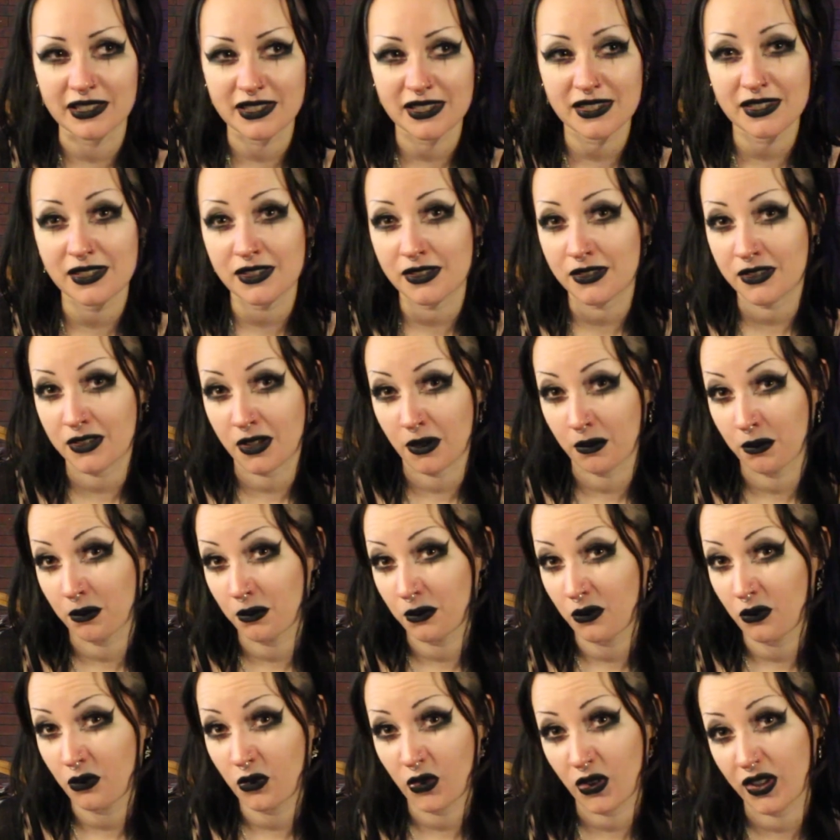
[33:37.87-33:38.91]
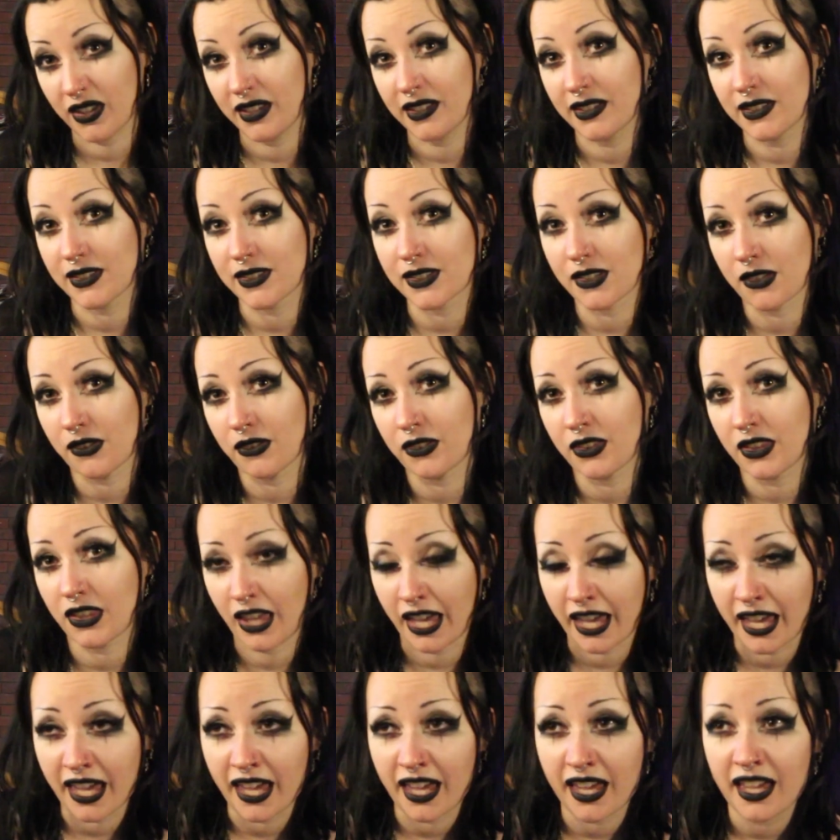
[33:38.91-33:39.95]
some things on
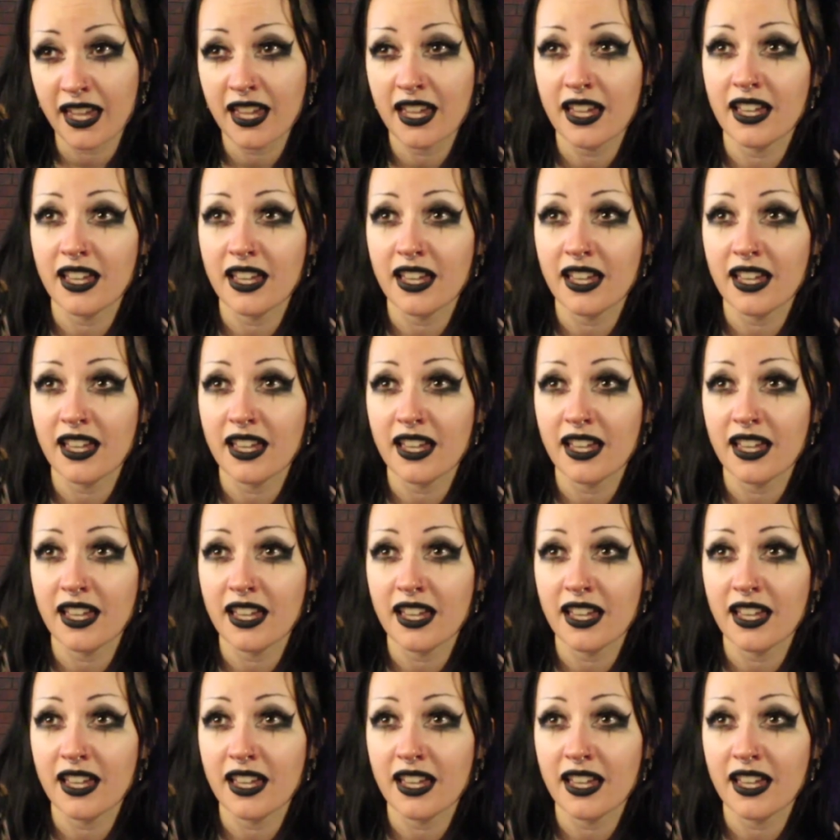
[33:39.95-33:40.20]
there,